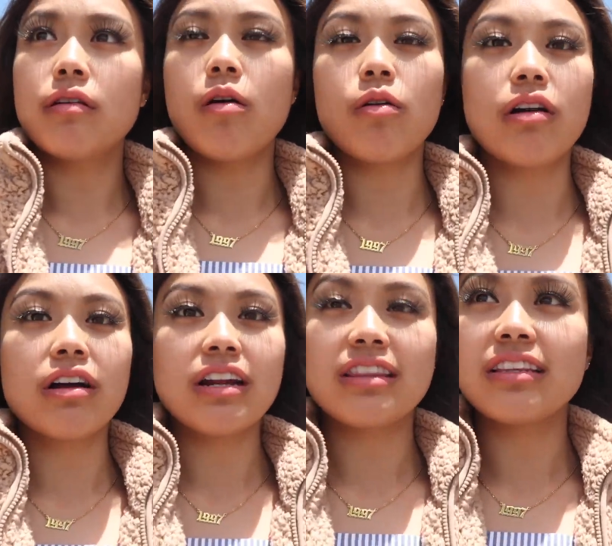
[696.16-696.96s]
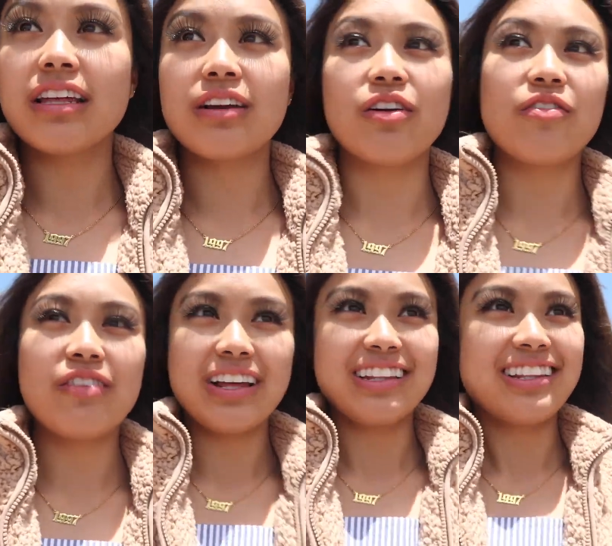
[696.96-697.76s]
Oh god, I thought that girl
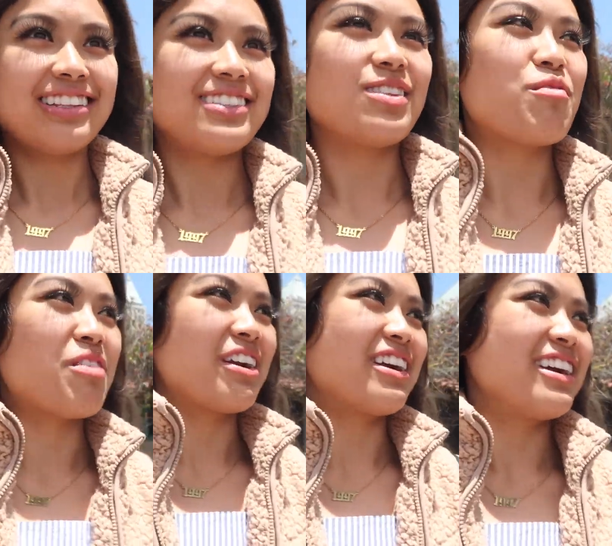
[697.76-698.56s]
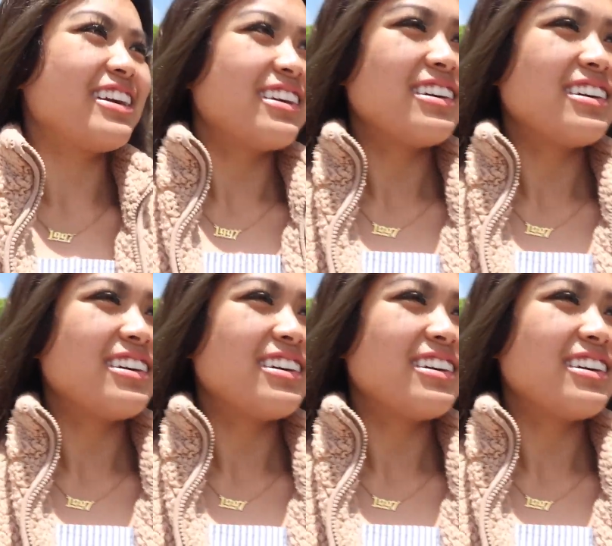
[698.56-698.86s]
fell into the water. So